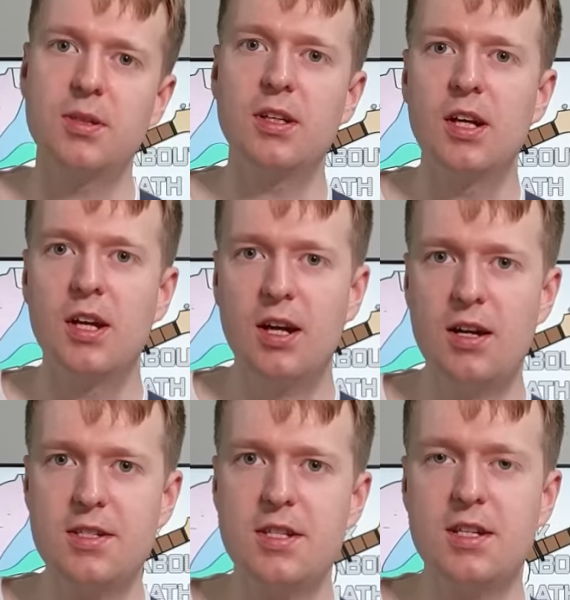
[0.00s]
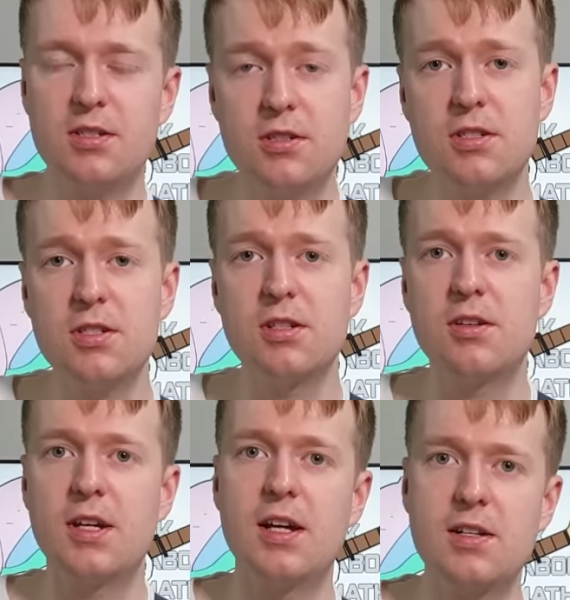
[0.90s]
But I say it's good to
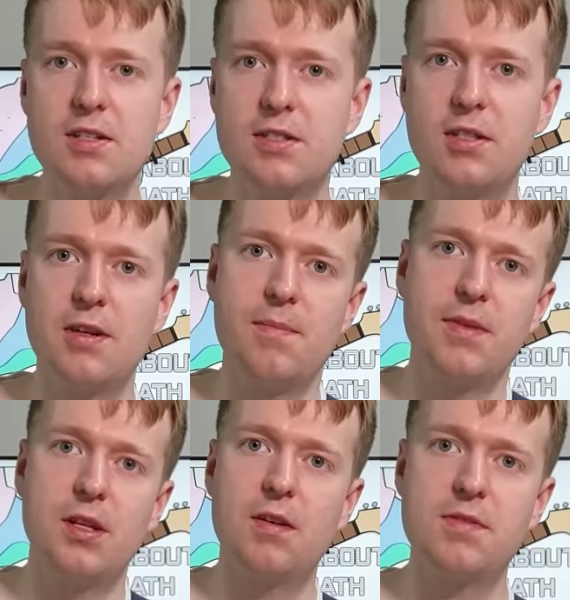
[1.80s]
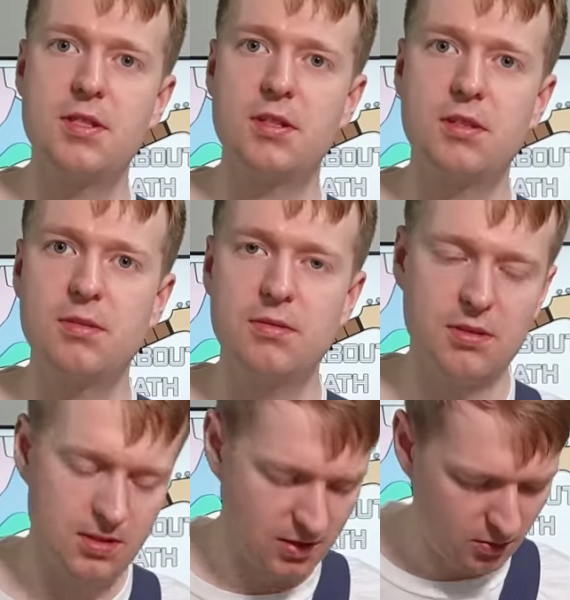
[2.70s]
know that because um, you know, obviously going to
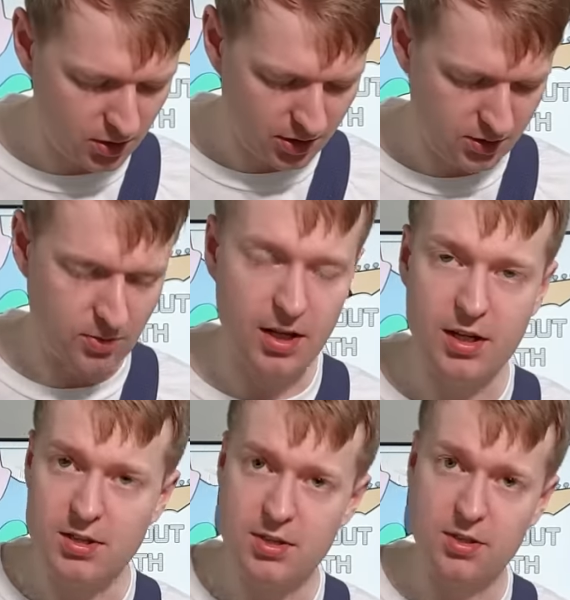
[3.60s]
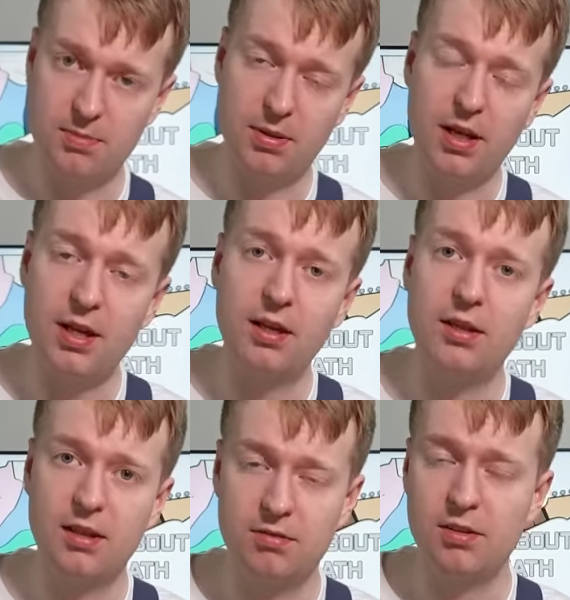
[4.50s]
work its way into your
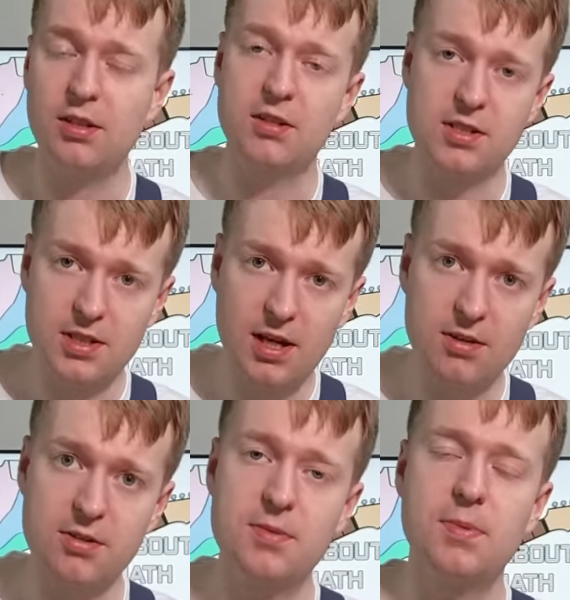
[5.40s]
playing if you learn the scales.